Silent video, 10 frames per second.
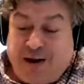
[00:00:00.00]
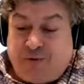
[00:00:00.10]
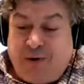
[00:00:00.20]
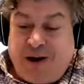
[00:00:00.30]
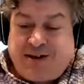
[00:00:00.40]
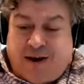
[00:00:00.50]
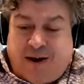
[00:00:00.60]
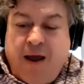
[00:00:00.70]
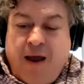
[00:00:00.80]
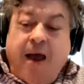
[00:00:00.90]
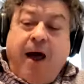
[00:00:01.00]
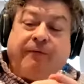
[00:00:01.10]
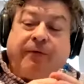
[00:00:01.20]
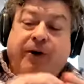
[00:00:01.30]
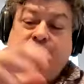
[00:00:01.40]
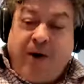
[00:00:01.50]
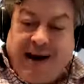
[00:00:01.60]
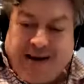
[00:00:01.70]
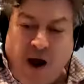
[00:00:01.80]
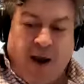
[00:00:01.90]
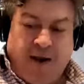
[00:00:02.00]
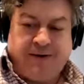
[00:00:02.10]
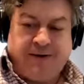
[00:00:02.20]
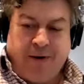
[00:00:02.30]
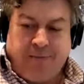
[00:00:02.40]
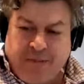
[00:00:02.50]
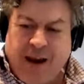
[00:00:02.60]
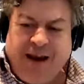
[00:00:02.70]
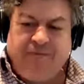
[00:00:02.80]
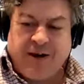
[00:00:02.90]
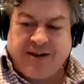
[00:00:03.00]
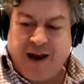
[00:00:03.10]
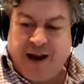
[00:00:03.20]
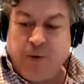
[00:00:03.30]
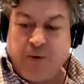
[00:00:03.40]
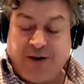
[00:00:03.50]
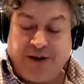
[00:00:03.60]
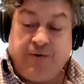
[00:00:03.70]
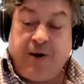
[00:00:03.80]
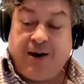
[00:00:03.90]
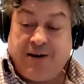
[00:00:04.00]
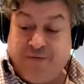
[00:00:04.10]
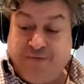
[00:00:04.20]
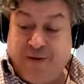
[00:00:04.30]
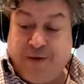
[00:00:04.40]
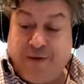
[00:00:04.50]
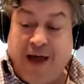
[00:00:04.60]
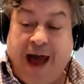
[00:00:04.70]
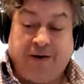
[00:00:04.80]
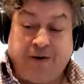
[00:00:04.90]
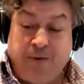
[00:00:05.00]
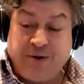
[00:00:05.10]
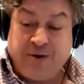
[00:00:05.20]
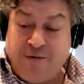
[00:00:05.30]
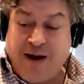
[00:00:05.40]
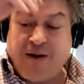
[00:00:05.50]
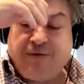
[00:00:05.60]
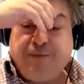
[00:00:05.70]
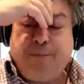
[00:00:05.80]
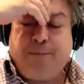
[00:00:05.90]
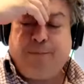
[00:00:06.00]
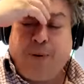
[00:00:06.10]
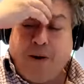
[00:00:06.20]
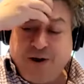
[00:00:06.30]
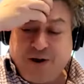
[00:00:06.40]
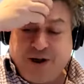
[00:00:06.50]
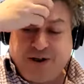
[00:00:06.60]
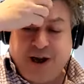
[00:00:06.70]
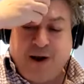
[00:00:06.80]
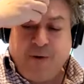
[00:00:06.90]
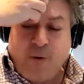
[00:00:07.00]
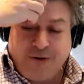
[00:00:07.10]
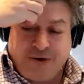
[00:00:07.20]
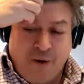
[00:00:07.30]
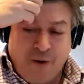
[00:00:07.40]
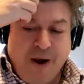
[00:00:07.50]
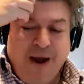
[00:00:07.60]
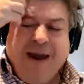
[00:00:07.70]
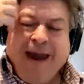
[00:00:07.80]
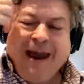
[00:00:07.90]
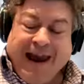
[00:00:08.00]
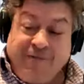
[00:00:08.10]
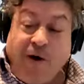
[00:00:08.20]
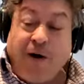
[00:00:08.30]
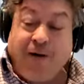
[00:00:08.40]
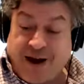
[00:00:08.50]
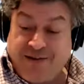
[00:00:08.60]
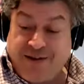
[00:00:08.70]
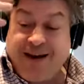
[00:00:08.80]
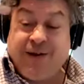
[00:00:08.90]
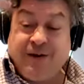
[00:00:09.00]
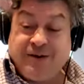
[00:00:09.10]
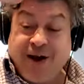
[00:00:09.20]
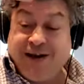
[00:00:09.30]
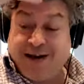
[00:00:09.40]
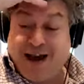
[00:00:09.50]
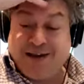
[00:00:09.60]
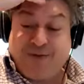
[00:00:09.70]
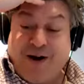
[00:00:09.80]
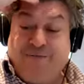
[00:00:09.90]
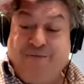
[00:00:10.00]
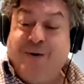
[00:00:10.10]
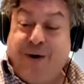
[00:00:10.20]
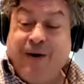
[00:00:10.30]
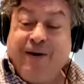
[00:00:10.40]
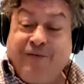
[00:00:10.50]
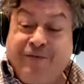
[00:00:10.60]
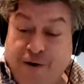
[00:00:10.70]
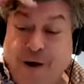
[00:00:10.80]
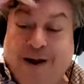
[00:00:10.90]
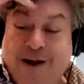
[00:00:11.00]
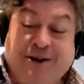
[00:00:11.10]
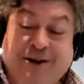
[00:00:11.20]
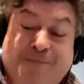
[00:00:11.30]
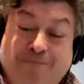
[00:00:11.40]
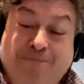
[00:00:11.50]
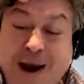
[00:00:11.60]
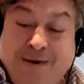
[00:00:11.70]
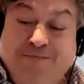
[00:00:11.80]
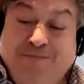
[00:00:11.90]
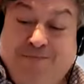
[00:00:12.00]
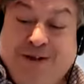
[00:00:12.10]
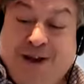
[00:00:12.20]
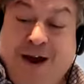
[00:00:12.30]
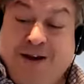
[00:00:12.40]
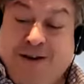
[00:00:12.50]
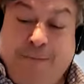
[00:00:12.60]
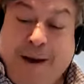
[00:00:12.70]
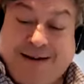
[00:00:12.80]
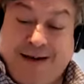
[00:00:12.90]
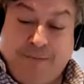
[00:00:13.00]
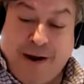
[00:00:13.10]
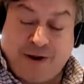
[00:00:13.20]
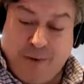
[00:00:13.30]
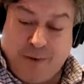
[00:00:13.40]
reason, I've got a great aunt, and she may even be a slightly more distant relative than that, who was a kind of anthropologist and also involved, I think, in those early days of kind of, you know, phrenology and brain size capacity measurement.